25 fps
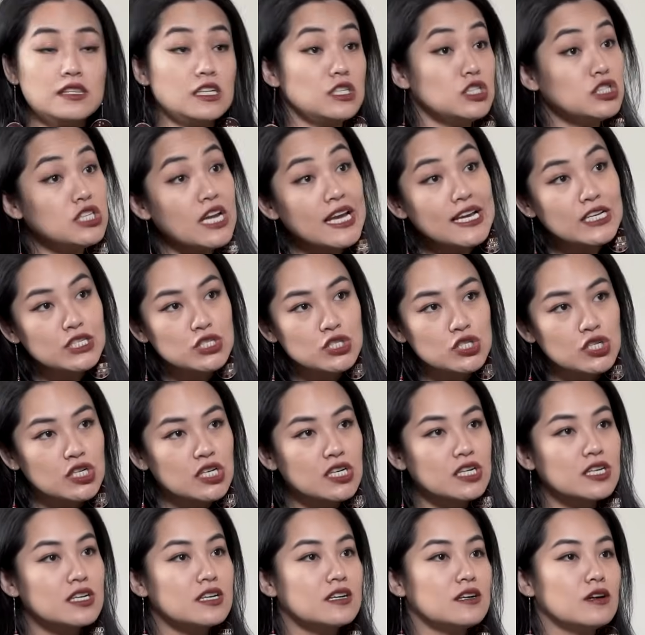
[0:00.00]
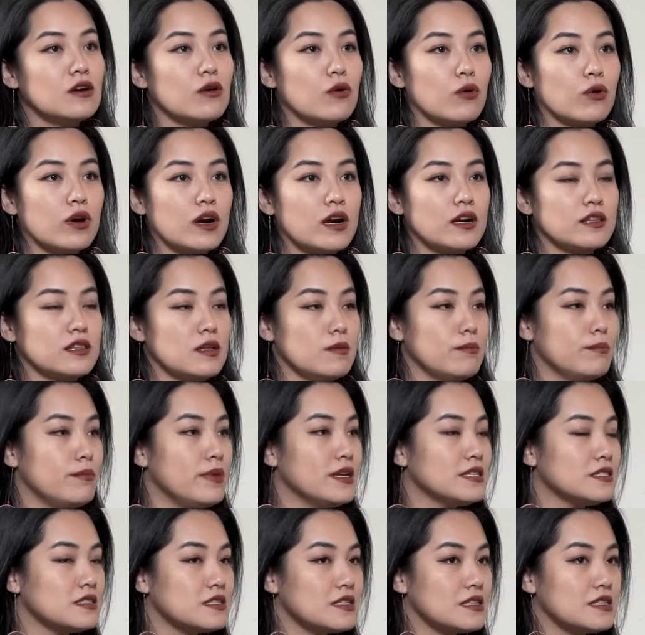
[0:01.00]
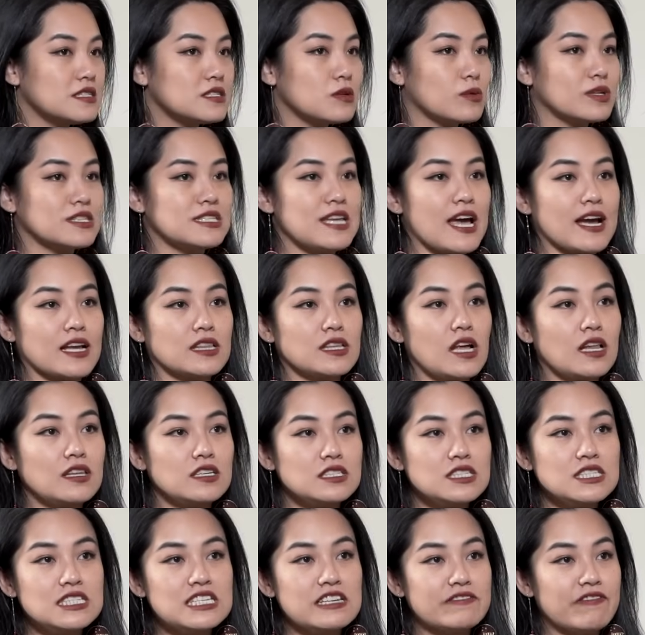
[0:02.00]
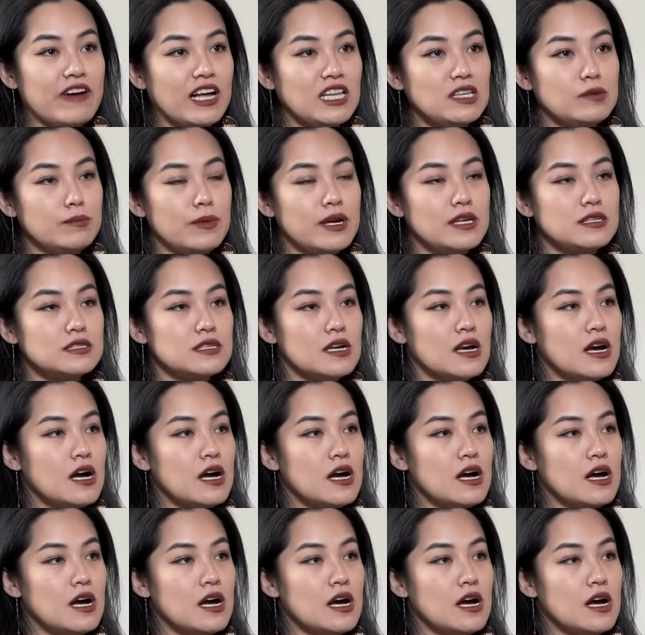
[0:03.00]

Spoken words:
nature or the business or technology development.